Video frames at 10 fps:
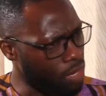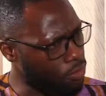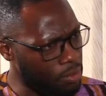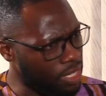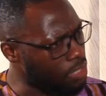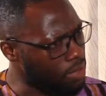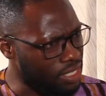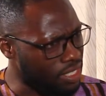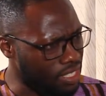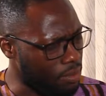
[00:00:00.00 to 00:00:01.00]
traffic
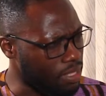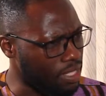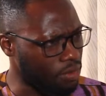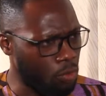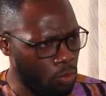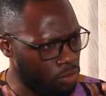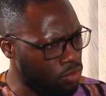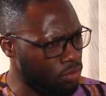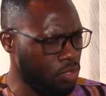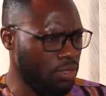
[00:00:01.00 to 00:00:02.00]
management system thing,
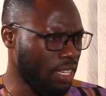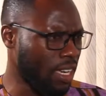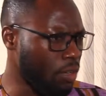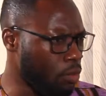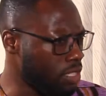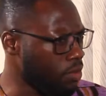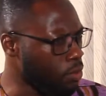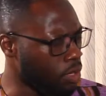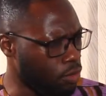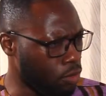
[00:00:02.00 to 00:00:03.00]
do you think it was even
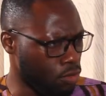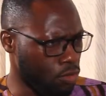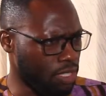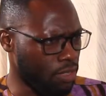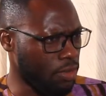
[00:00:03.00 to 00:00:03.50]
well thought through in the